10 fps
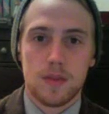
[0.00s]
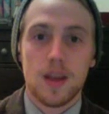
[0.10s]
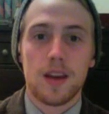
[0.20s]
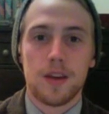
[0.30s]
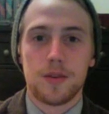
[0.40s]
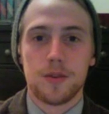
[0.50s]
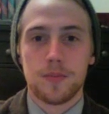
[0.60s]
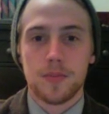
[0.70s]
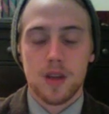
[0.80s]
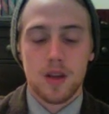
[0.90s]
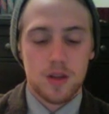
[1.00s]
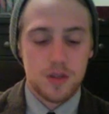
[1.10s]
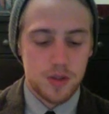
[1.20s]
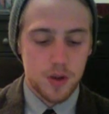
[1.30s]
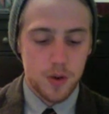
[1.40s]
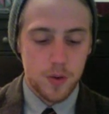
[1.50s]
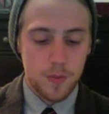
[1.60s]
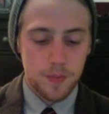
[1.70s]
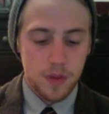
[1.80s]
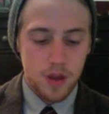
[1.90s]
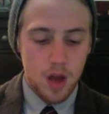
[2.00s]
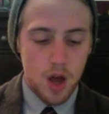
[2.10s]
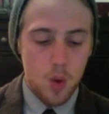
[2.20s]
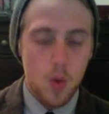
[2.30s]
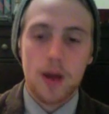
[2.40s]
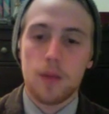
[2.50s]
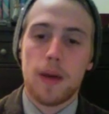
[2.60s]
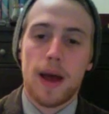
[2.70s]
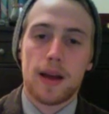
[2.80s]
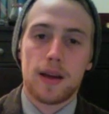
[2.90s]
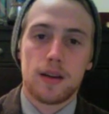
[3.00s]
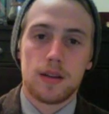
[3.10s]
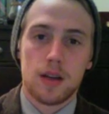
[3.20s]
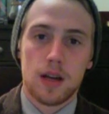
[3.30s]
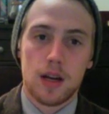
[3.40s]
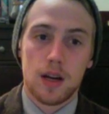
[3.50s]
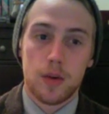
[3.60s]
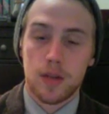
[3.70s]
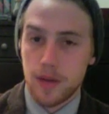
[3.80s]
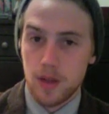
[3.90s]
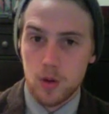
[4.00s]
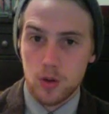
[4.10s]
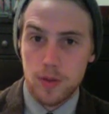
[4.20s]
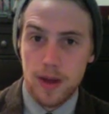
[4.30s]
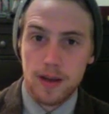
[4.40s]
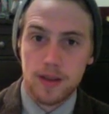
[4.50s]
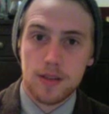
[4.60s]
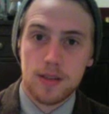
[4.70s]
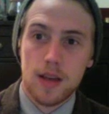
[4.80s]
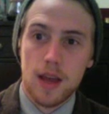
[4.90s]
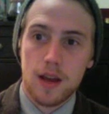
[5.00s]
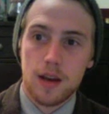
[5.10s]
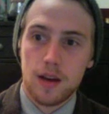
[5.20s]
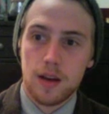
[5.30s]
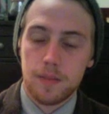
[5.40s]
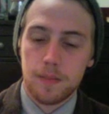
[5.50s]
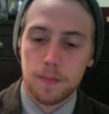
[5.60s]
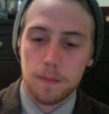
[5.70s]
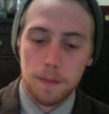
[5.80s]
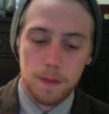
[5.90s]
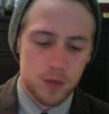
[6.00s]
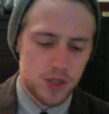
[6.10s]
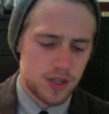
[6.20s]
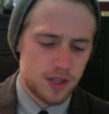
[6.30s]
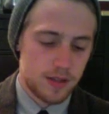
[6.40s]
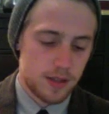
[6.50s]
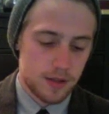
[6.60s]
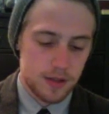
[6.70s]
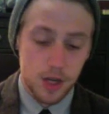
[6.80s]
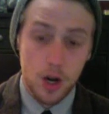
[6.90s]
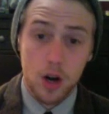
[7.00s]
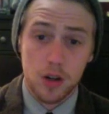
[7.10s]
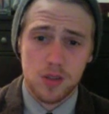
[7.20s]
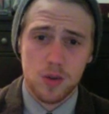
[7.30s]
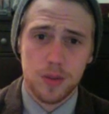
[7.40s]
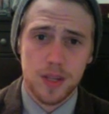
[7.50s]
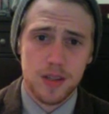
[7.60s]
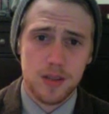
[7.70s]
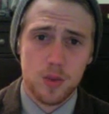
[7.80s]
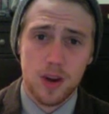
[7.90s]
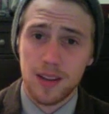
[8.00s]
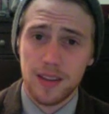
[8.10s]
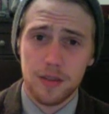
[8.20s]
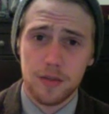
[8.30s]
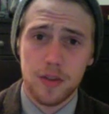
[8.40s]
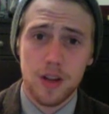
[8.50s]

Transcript: Hey YouTube. So a while back, I went to my local tobacconist, and which is a cigar store because where I live,